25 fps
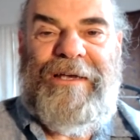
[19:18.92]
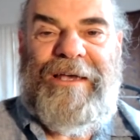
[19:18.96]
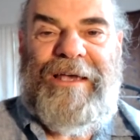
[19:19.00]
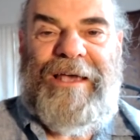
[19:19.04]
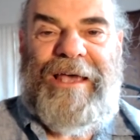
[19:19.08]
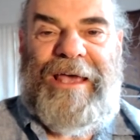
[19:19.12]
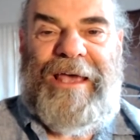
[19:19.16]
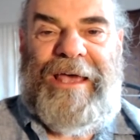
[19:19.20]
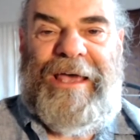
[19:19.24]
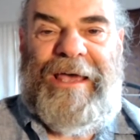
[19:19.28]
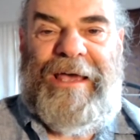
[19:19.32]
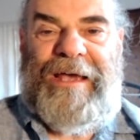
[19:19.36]

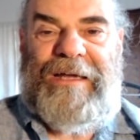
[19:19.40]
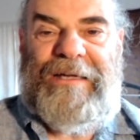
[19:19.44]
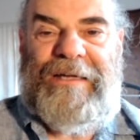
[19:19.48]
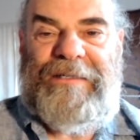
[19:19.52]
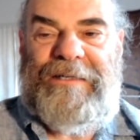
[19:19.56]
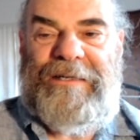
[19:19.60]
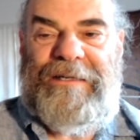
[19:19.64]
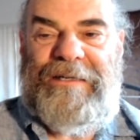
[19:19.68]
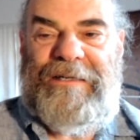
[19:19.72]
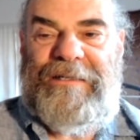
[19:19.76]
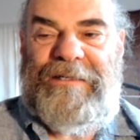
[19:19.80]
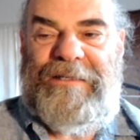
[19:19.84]

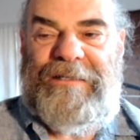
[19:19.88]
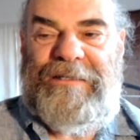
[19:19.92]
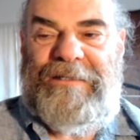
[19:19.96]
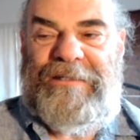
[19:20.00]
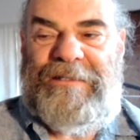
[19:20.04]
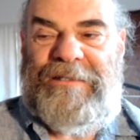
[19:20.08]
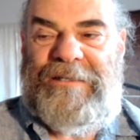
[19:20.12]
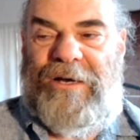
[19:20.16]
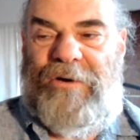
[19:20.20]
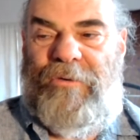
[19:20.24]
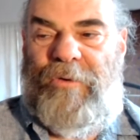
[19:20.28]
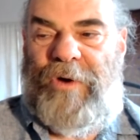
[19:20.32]
And
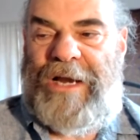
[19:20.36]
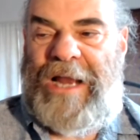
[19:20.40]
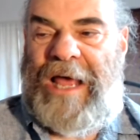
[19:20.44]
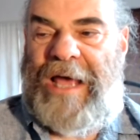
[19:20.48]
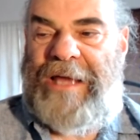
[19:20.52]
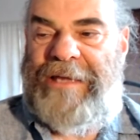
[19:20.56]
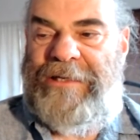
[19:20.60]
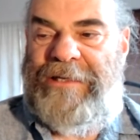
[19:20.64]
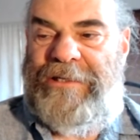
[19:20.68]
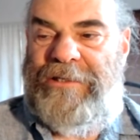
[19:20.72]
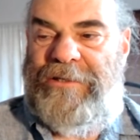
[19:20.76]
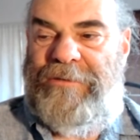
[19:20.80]
so what I
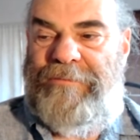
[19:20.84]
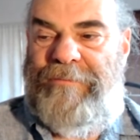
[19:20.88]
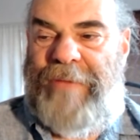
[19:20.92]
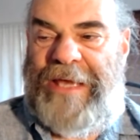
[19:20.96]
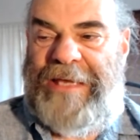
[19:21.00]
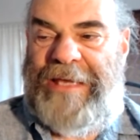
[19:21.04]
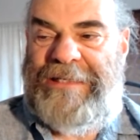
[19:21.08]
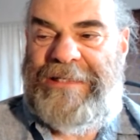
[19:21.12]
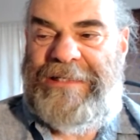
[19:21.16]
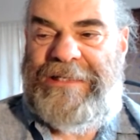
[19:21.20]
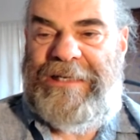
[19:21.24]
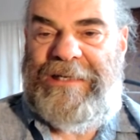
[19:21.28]
do
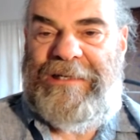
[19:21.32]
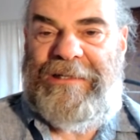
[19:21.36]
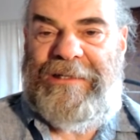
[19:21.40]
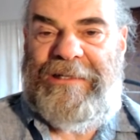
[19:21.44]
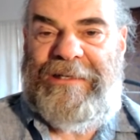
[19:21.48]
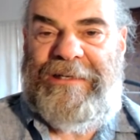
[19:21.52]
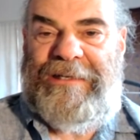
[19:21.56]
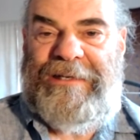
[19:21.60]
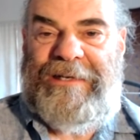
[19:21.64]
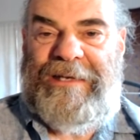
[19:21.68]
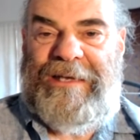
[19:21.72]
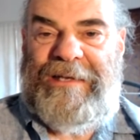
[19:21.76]

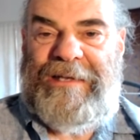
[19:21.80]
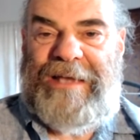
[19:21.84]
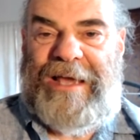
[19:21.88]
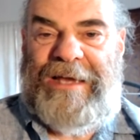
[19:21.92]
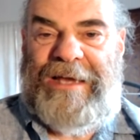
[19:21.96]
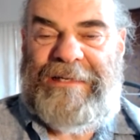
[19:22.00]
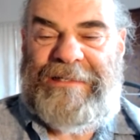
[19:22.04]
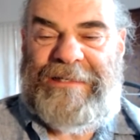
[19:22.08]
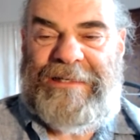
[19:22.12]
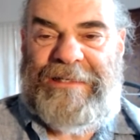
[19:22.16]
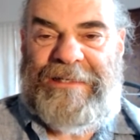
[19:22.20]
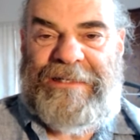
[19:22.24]
basically
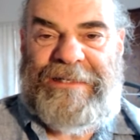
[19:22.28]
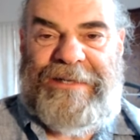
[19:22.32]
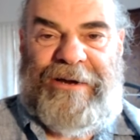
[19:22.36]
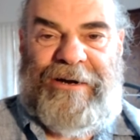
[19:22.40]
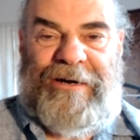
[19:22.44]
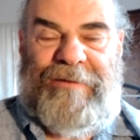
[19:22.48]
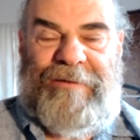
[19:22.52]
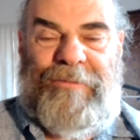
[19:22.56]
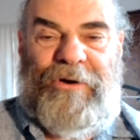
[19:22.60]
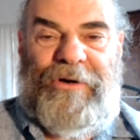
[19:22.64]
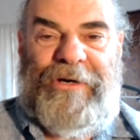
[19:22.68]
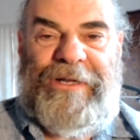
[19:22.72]
as a
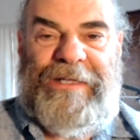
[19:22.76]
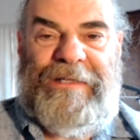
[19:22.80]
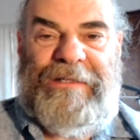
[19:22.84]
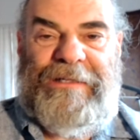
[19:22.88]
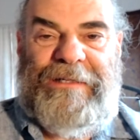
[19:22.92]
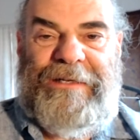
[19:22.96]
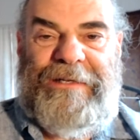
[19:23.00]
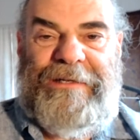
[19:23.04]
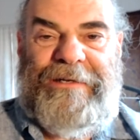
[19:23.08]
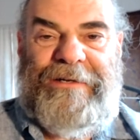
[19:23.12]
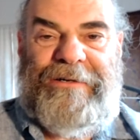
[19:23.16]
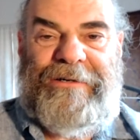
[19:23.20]
ceremony
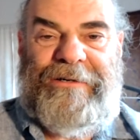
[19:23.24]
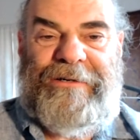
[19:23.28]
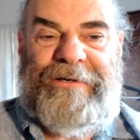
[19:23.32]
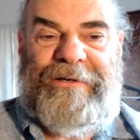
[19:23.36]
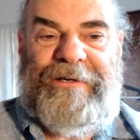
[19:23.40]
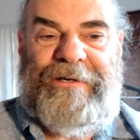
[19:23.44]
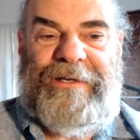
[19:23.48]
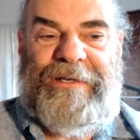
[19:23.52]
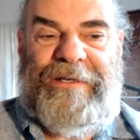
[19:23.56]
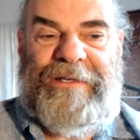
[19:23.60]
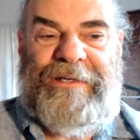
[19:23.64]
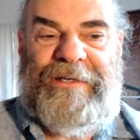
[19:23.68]
leader
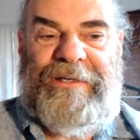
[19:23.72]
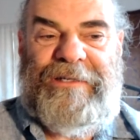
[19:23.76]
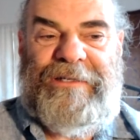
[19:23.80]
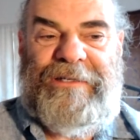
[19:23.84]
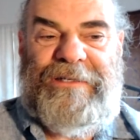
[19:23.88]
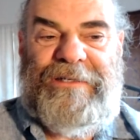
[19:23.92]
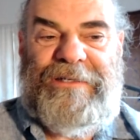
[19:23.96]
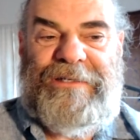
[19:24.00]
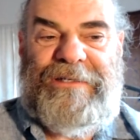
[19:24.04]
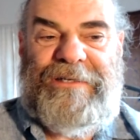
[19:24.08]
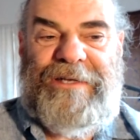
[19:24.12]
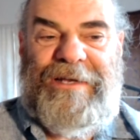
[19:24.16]

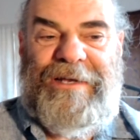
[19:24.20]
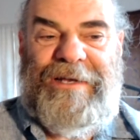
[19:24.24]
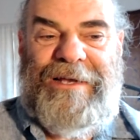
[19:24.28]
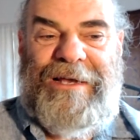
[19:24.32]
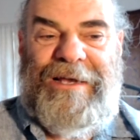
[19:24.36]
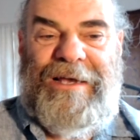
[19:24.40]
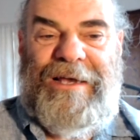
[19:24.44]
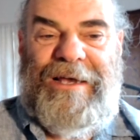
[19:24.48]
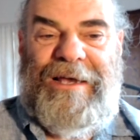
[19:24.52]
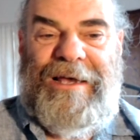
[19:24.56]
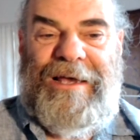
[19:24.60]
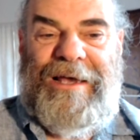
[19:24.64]
is,
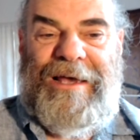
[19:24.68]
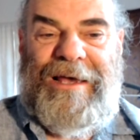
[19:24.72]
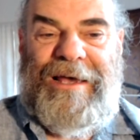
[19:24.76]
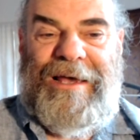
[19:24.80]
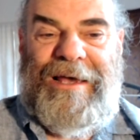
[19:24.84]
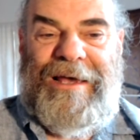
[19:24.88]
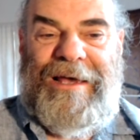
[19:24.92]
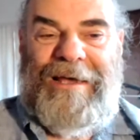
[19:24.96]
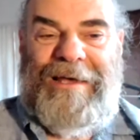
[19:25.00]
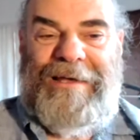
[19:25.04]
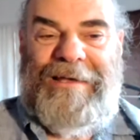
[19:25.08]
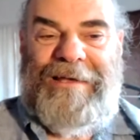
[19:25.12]

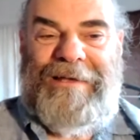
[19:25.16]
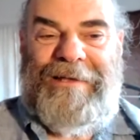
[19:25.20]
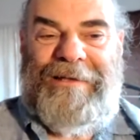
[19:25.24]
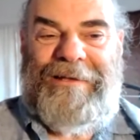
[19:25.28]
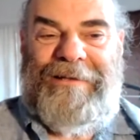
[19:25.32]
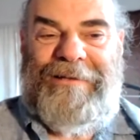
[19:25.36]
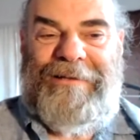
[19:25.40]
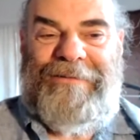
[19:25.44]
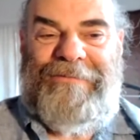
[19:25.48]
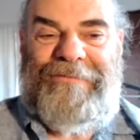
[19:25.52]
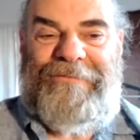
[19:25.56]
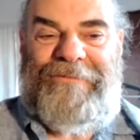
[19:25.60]

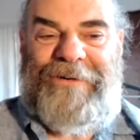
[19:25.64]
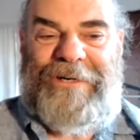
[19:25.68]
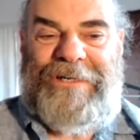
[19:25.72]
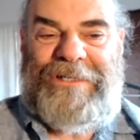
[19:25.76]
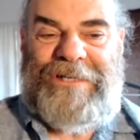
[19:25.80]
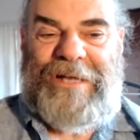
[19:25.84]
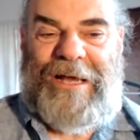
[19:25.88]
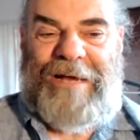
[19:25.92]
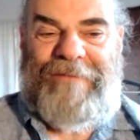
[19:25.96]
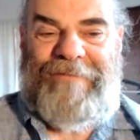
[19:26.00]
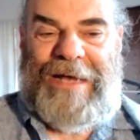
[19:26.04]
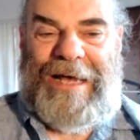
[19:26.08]
first
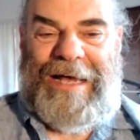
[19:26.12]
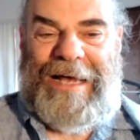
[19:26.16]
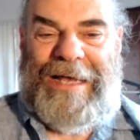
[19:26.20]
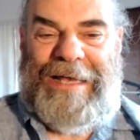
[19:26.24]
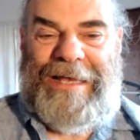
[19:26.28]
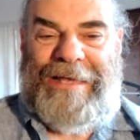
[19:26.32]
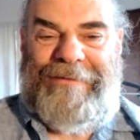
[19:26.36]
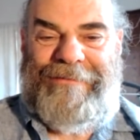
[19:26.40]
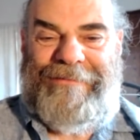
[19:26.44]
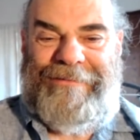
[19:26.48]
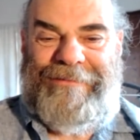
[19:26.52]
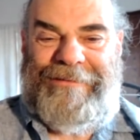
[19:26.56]
off,
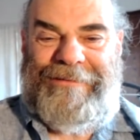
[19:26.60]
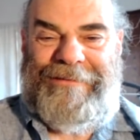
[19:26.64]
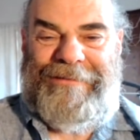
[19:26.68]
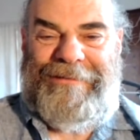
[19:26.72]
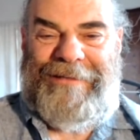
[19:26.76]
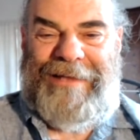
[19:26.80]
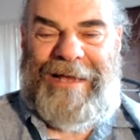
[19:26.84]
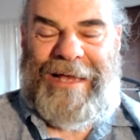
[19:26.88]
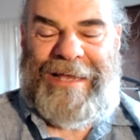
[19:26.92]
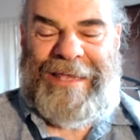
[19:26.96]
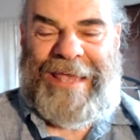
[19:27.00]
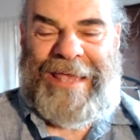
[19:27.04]
I
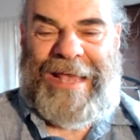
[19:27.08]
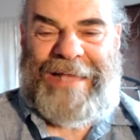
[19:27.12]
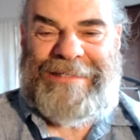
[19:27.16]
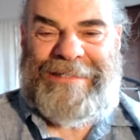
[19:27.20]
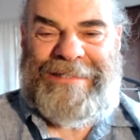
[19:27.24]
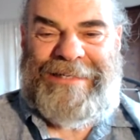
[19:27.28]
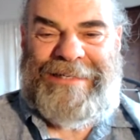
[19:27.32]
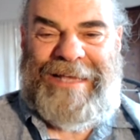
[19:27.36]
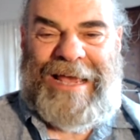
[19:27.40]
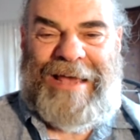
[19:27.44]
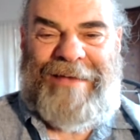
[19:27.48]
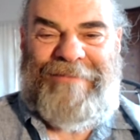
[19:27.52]
can't
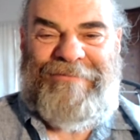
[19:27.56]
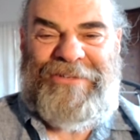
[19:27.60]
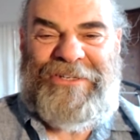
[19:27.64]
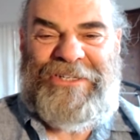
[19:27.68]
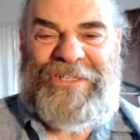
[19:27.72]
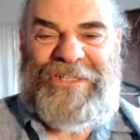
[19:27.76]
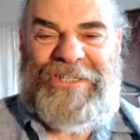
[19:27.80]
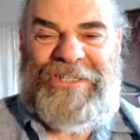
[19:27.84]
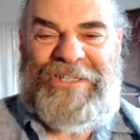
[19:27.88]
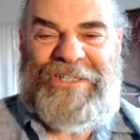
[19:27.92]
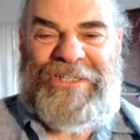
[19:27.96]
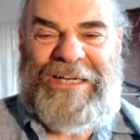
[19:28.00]
say I've
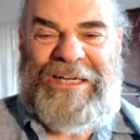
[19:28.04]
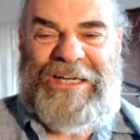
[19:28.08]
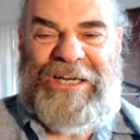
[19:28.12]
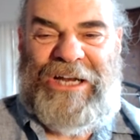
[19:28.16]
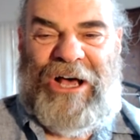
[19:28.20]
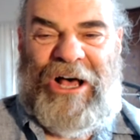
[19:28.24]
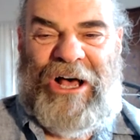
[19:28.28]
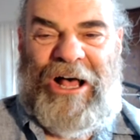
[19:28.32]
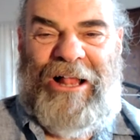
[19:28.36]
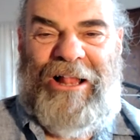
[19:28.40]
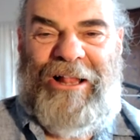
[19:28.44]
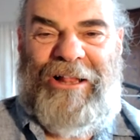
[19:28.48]
seen it
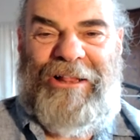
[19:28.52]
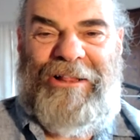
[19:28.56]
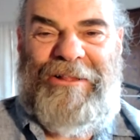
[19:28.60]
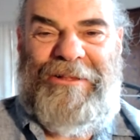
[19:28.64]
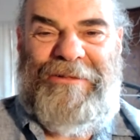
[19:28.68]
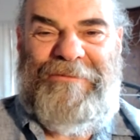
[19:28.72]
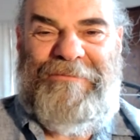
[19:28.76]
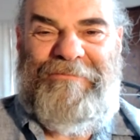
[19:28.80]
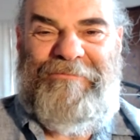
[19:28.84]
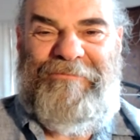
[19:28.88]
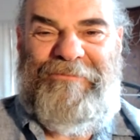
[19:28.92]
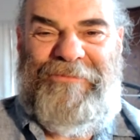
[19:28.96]
all,
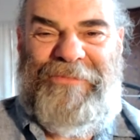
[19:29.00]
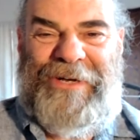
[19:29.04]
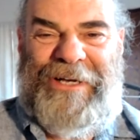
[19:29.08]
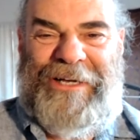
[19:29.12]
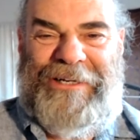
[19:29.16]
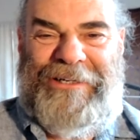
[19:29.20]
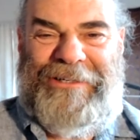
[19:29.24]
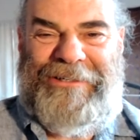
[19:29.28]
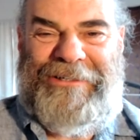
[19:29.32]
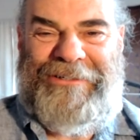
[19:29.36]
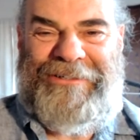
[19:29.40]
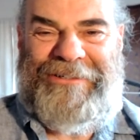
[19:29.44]

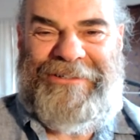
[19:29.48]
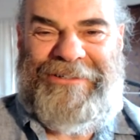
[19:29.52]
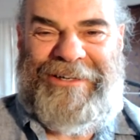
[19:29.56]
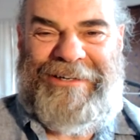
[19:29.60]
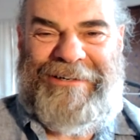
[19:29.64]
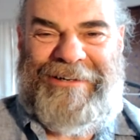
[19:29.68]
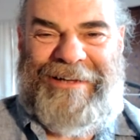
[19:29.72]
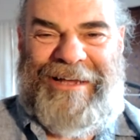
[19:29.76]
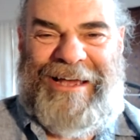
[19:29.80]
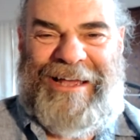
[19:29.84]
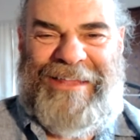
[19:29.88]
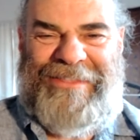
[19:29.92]
but
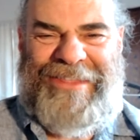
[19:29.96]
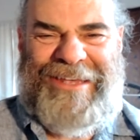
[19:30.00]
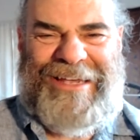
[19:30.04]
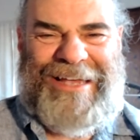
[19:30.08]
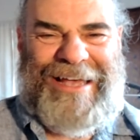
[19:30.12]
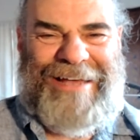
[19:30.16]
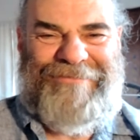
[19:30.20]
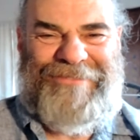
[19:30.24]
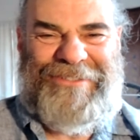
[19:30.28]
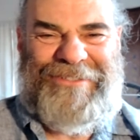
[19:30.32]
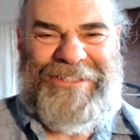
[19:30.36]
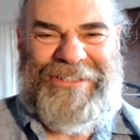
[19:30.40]
I think
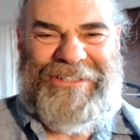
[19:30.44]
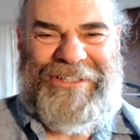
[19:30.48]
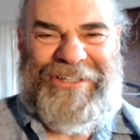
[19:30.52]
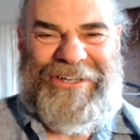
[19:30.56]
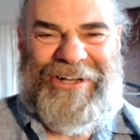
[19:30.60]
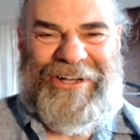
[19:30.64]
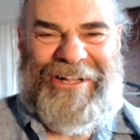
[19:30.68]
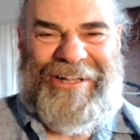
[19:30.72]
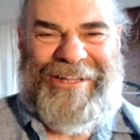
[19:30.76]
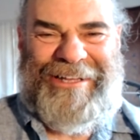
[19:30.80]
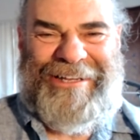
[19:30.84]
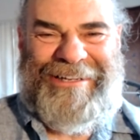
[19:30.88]
I've seen it
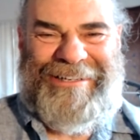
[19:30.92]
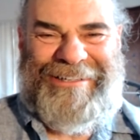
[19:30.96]
all.